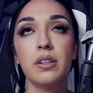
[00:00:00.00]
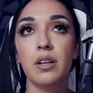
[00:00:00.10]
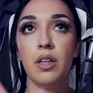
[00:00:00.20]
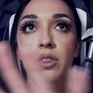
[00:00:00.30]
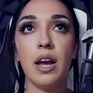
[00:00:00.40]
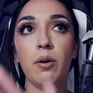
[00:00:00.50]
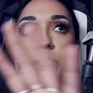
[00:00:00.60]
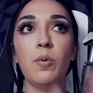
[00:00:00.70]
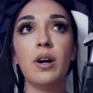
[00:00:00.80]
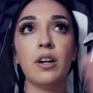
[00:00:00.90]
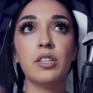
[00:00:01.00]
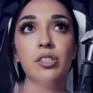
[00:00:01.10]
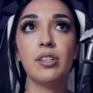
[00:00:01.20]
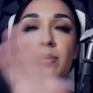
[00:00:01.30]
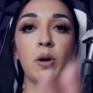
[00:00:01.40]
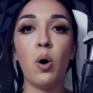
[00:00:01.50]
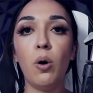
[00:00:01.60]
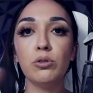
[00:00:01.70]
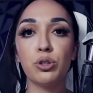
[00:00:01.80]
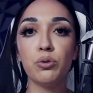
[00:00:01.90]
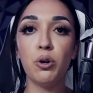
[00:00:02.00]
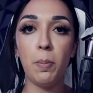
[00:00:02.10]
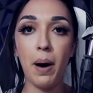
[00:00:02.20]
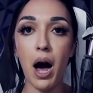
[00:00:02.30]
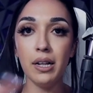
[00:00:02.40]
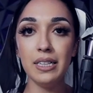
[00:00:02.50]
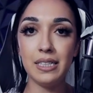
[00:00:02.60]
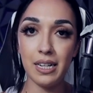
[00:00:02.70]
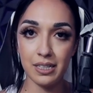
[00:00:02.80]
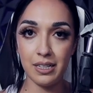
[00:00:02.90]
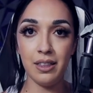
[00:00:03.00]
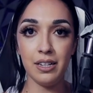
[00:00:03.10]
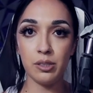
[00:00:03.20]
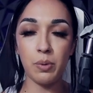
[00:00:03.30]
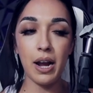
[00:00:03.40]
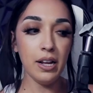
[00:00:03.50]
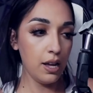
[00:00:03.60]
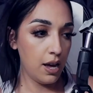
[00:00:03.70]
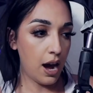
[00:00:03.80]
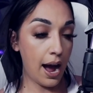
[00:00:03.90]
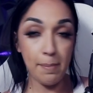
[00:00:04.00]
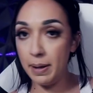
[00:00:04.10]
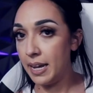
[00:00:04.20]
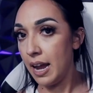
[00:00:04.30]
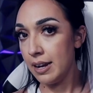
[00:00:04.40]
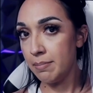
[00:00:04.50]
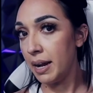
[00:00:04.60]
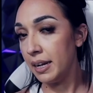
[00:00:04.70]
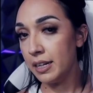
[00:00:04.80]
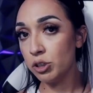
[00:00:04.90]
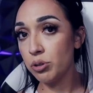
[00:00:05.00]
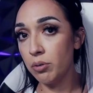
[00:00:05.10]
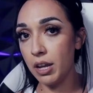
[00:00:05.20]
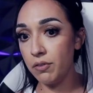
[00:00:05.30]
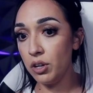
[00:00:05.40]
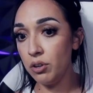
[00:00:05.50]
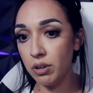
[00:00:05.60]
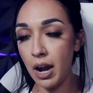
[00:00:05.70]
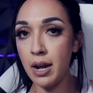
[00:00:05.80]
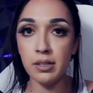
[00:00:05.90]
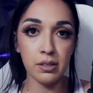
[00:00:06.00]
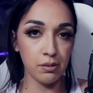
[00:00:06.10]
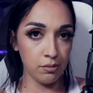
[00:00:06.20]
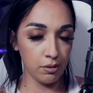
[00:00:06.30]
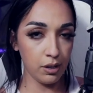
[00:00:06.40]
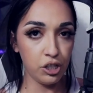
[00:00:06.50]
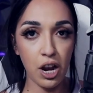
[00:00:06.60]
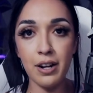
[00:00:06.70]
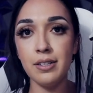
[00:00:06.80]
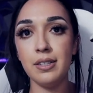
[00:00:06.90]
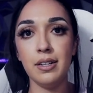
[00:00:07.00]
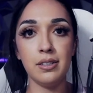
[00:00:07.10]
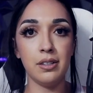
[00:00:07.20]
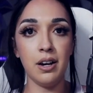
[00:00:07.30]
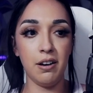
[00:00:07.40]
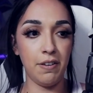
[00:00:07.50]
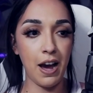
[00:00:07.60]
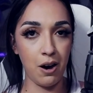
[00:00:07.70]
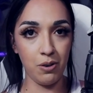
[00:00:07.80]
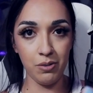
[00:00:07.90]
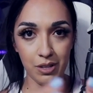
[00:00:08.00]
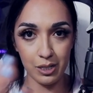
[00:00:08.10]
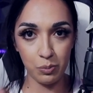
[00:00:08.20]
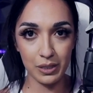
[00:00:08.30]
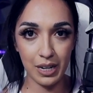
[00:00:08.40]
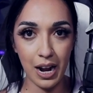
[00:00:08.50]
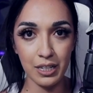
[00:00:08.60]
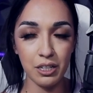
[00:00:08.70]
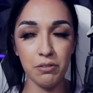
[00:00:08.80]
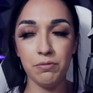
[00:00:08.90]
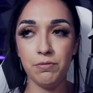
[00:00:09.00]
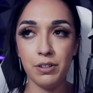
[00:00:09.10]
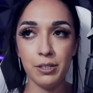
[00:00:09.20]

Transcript: there were some cultural politics in this, right? I began in my intro giving you guys the genesis of how this was kind of,